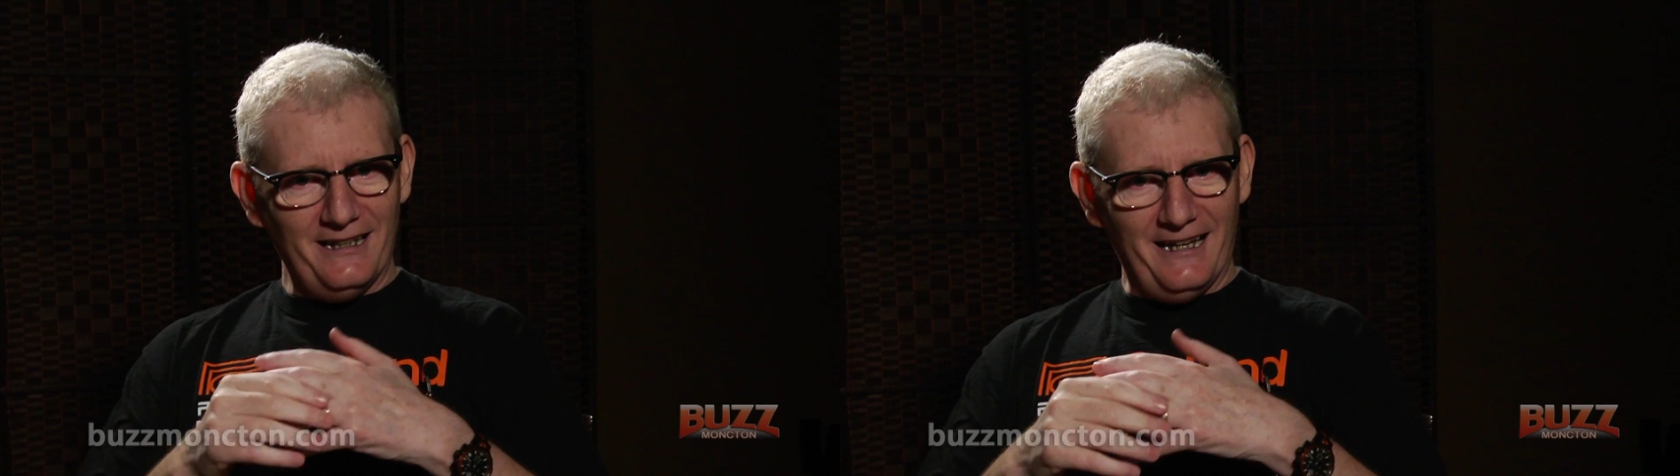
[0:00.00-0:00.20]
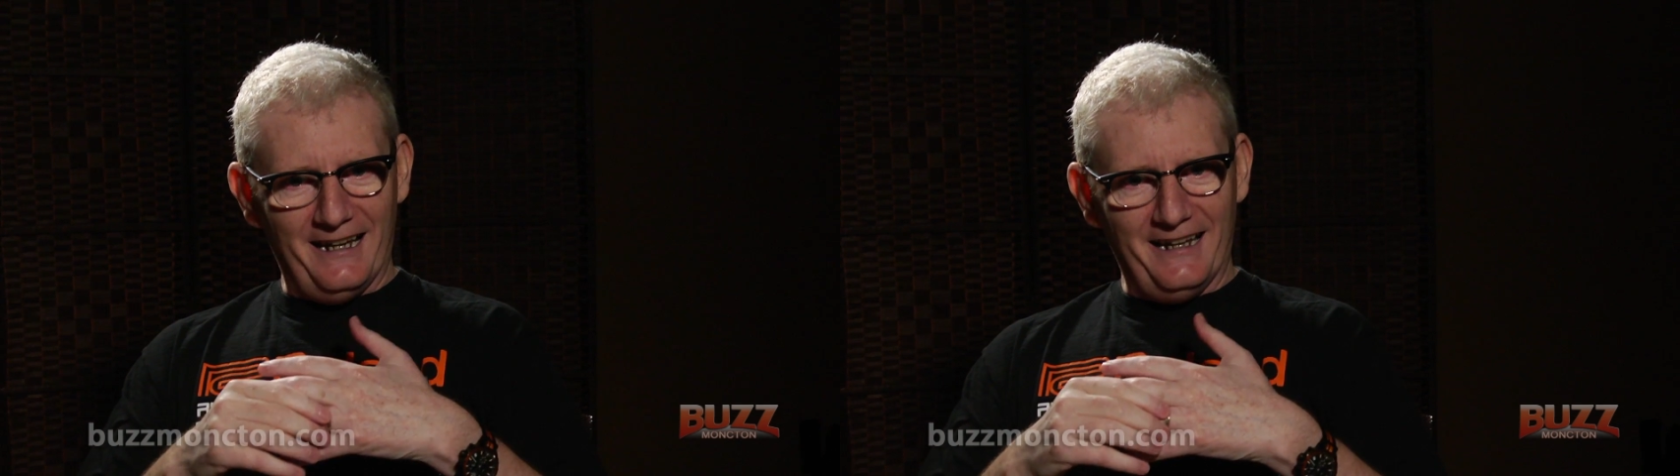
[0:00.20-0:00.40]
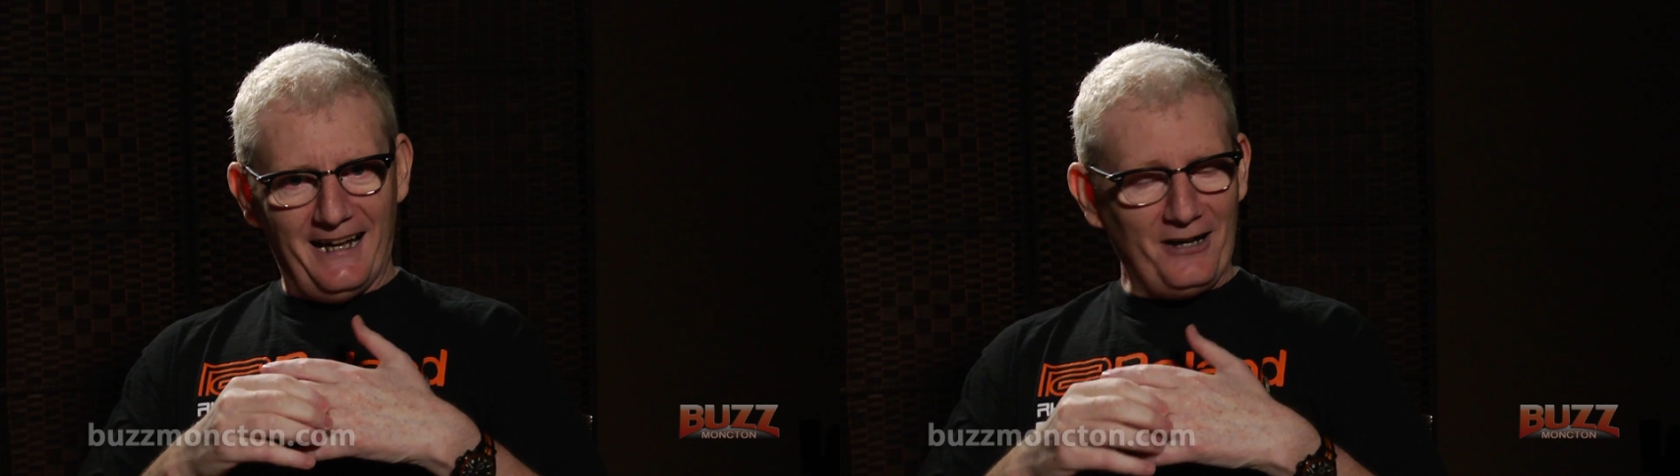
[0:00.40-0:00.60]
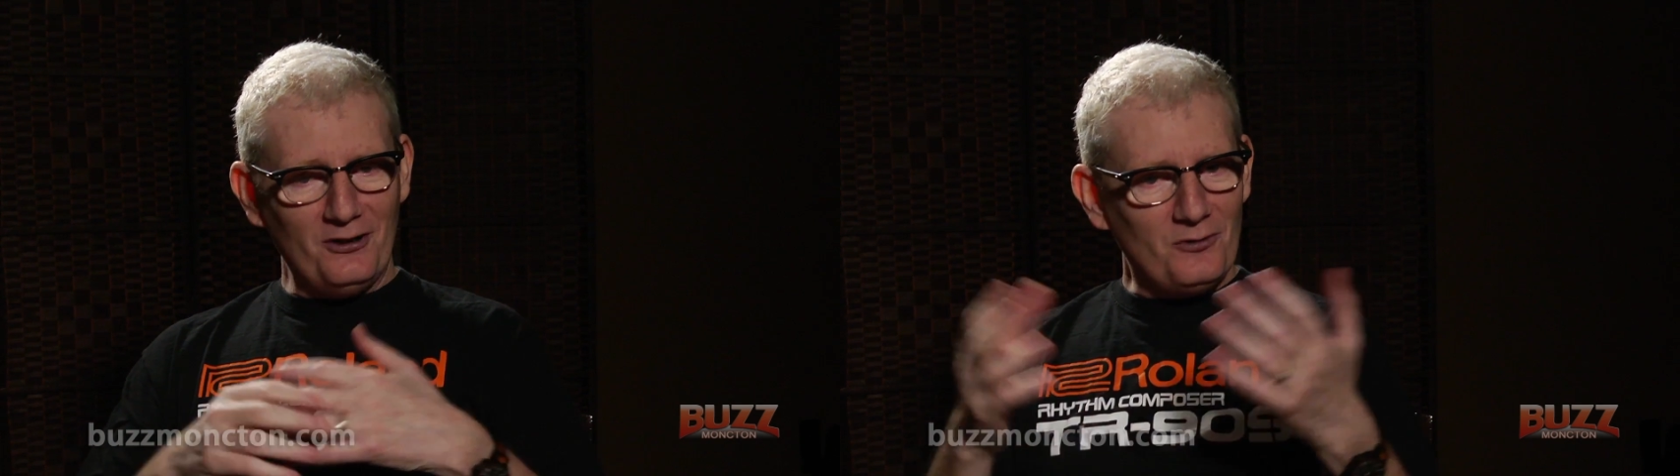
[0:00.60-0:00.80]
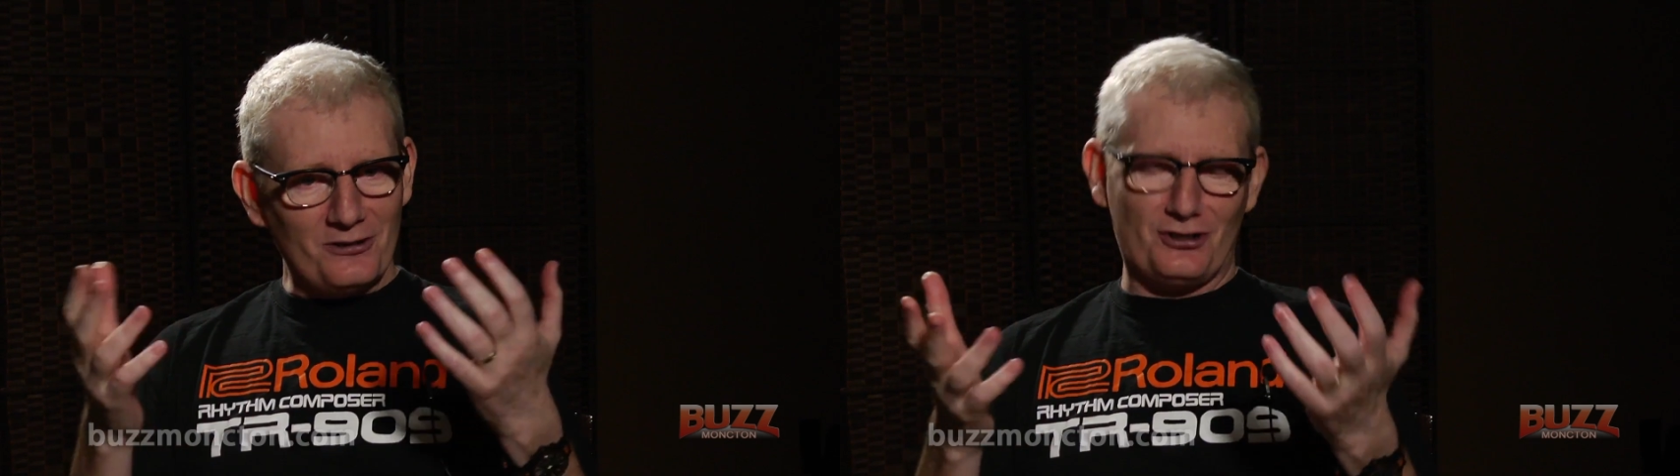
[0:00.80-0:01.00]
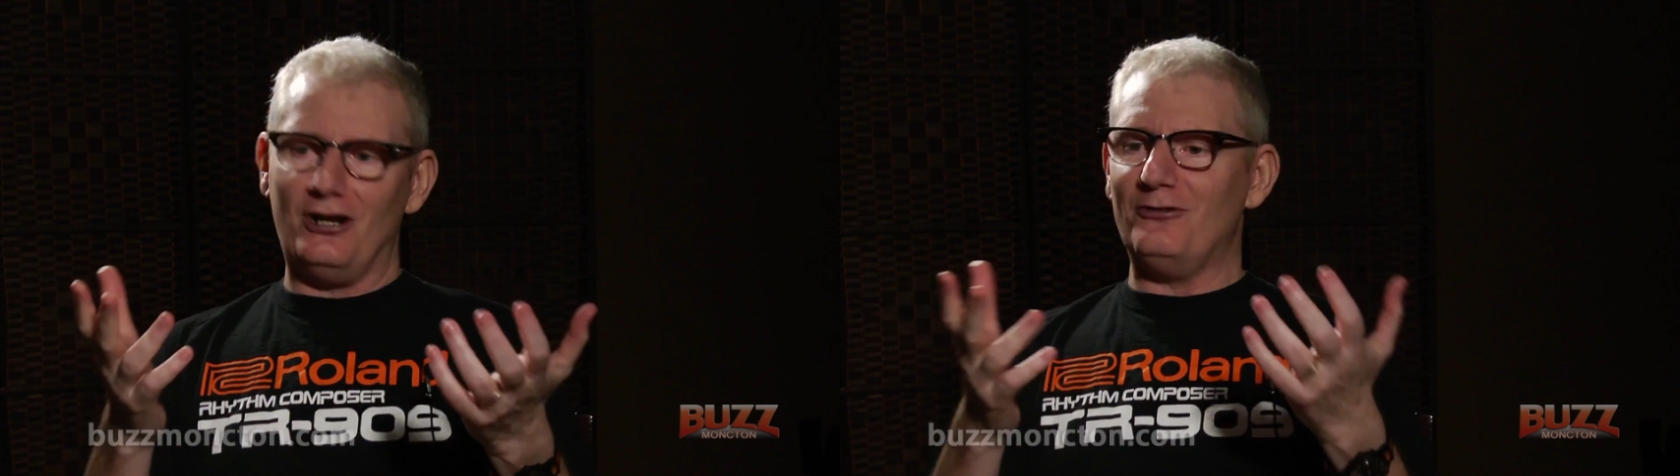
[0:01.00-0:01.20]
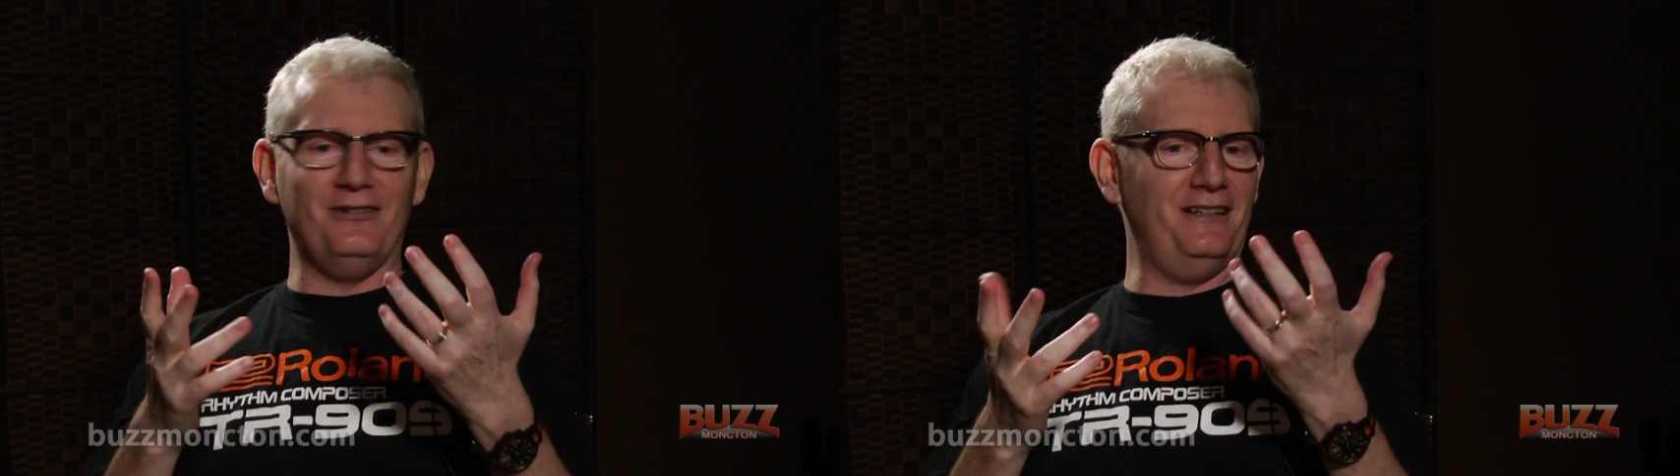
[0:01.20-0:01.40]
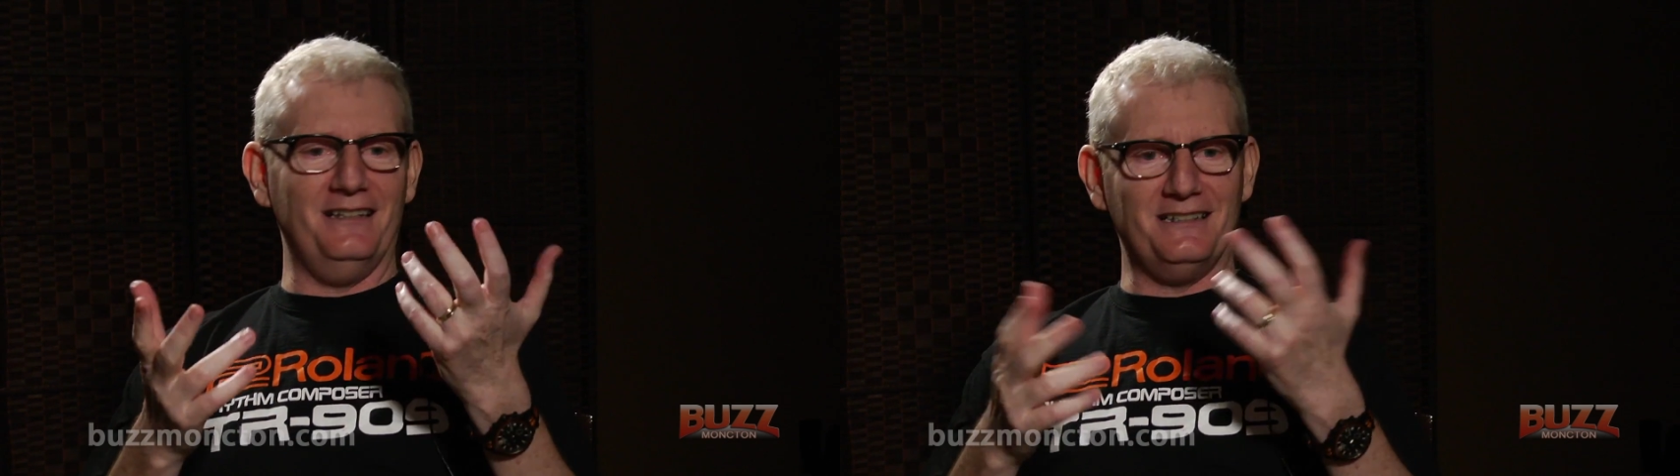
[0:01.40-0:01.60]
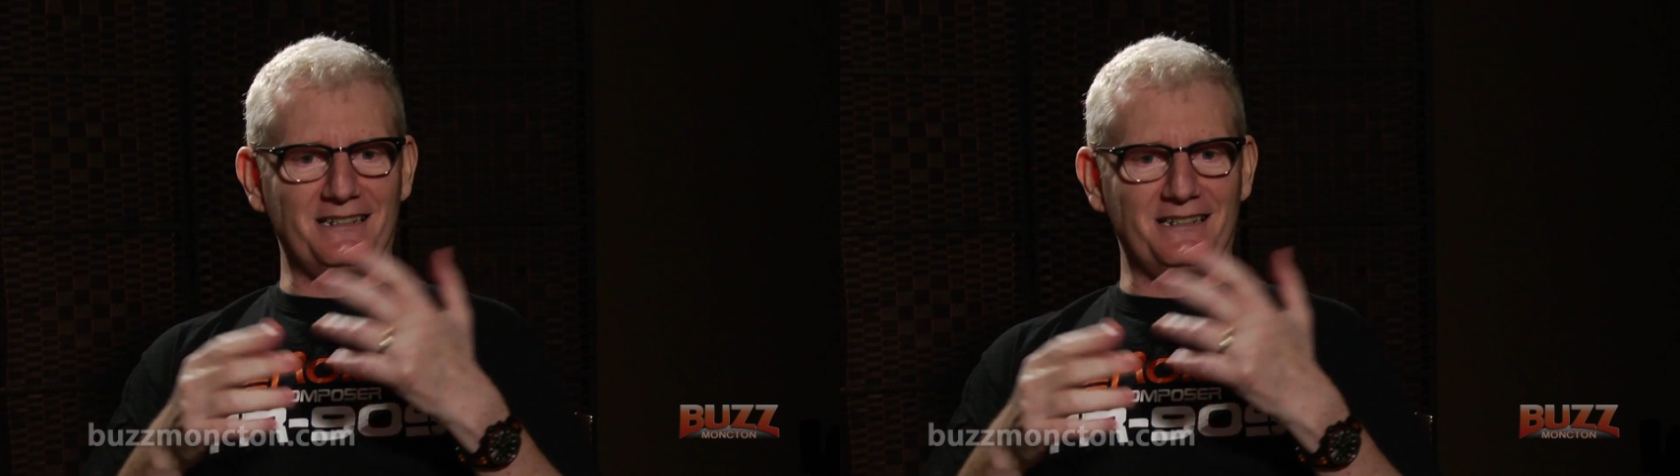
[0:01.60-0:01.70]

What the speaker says: And I don't even know what genre it is.